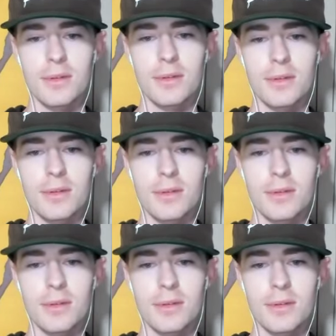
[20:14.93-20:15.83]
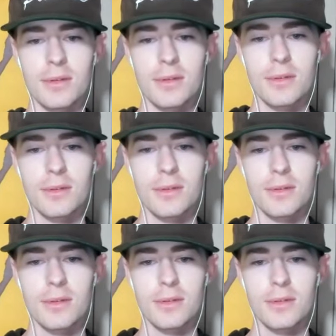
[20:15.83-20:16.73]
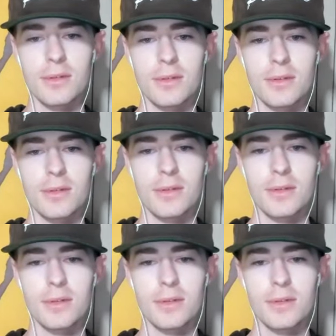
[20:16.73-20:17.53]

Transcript: (silent)